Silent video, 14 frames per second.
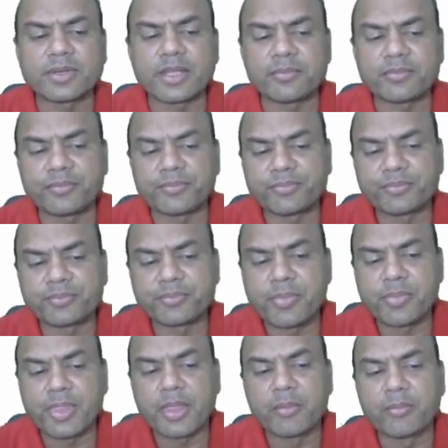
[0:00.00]
time.
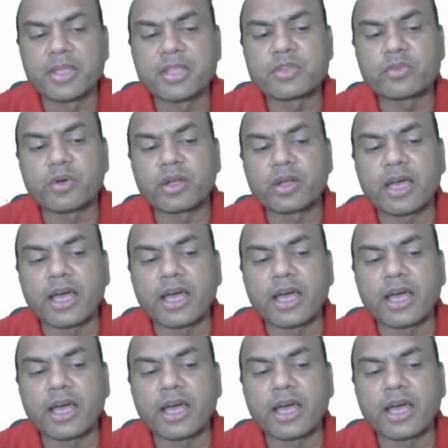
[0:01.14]
Means what?